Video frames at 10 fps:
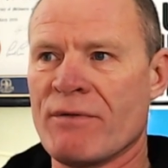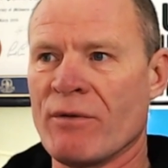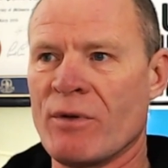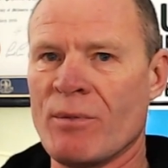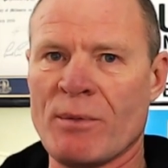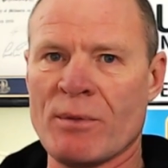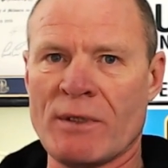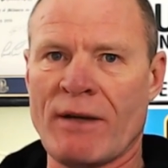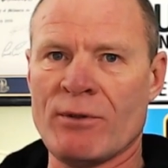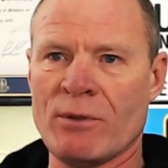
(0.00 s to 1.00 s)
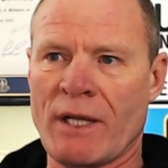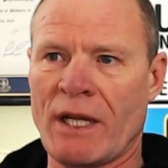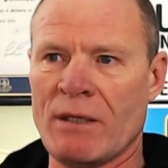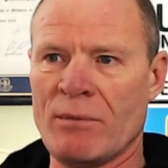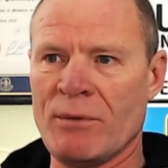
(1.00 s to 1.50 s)
for a few people to have a look
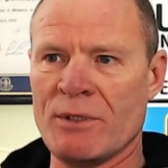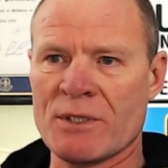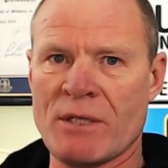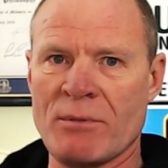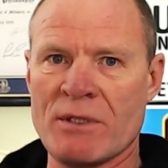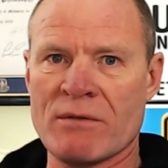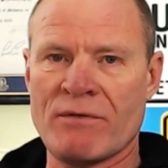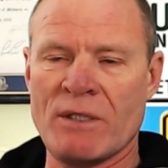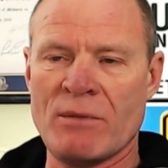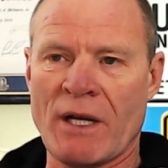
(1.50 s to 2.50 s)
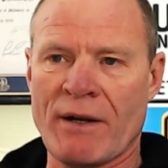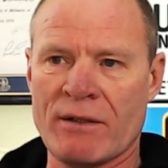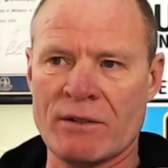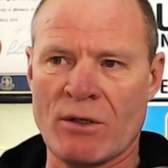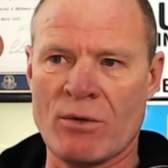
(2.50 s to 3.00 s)
at and maybe just give me some feedback
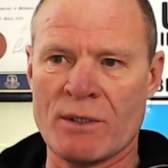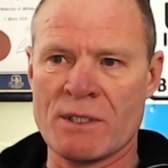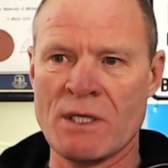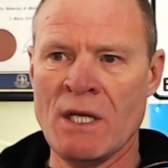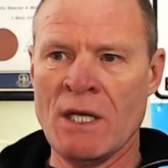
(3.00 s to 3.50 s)
on the course